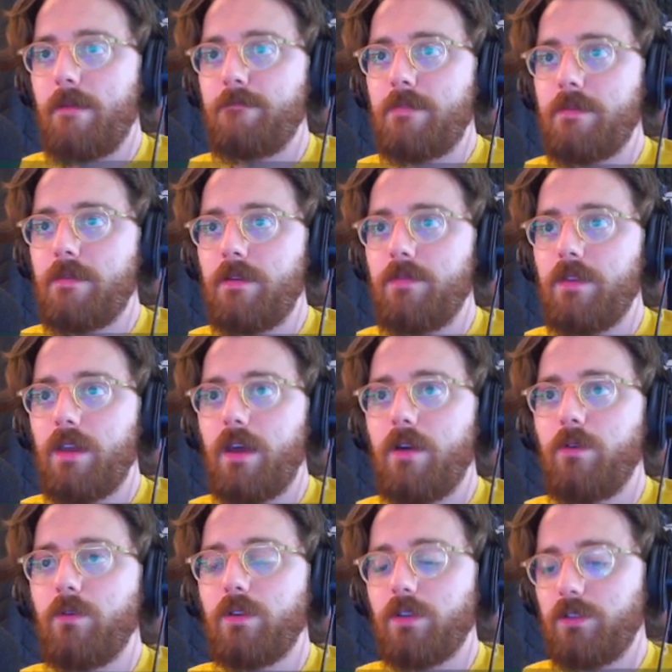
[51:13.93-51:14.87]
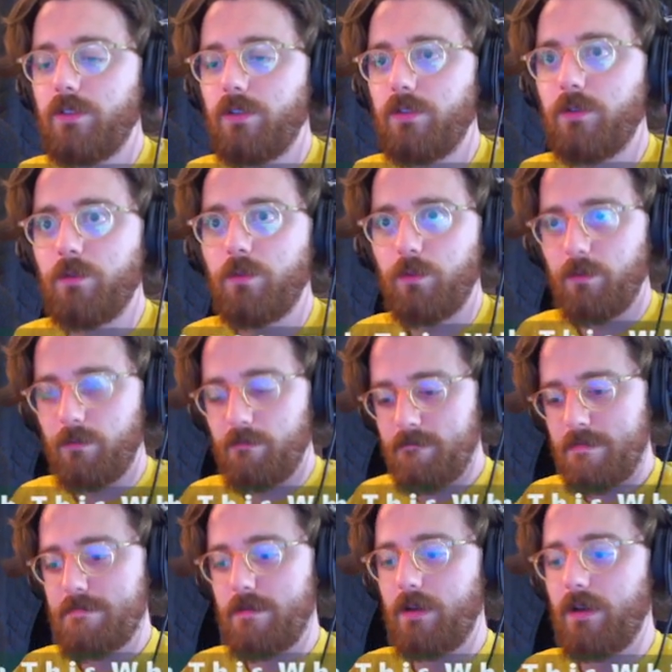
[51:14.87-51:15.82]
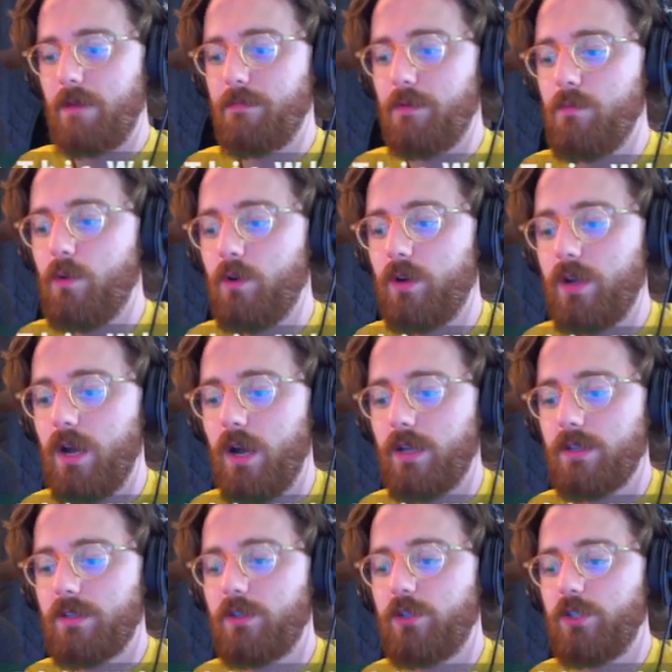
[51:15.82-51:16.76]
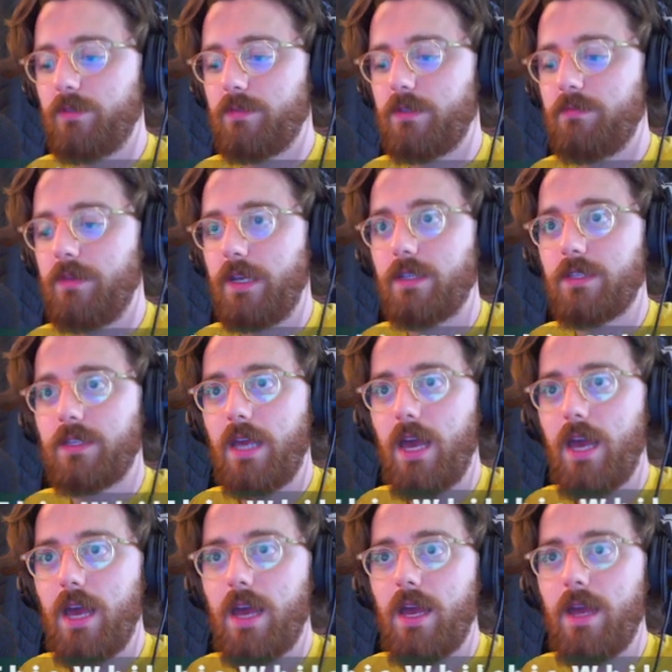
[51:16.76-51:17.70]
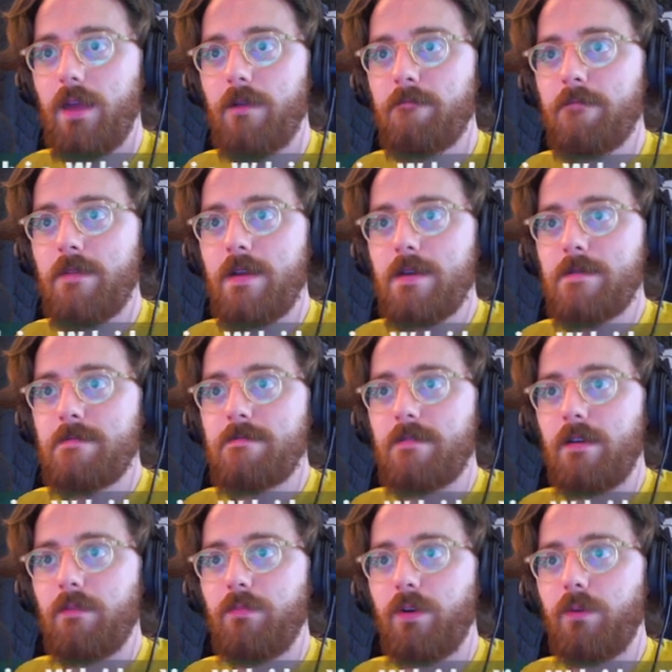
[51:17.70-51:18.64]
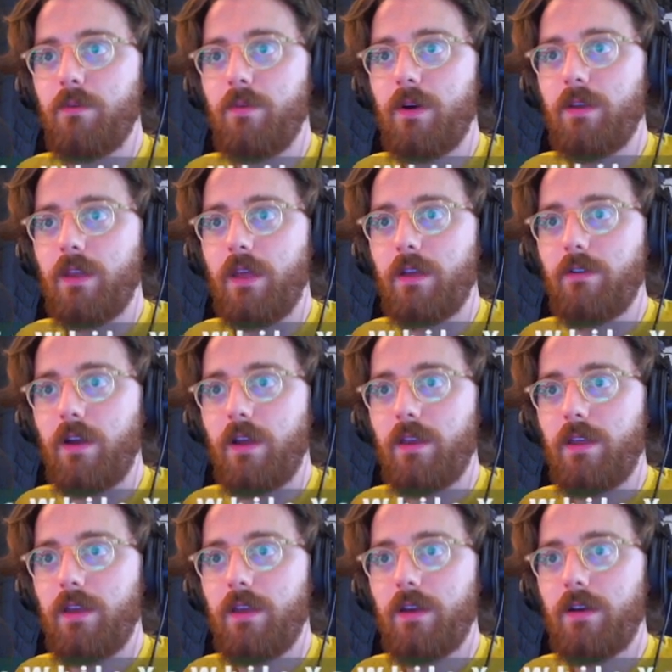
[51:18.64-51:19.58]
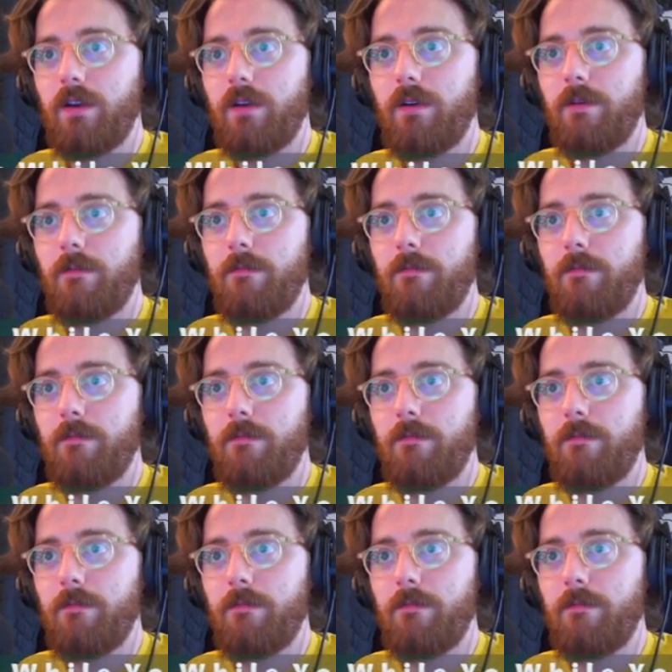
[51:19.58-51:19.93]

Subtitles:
And then I were to do a couple more cuts, shift space K, and put one like right here.